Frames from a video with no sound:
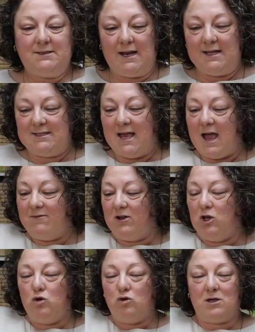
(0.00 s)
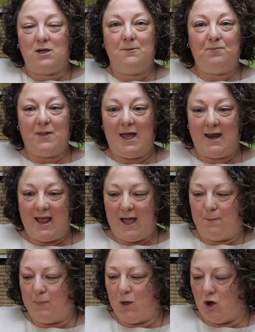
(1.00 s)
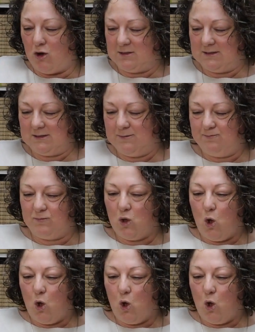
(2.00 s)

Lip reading: So let's have a look at our box.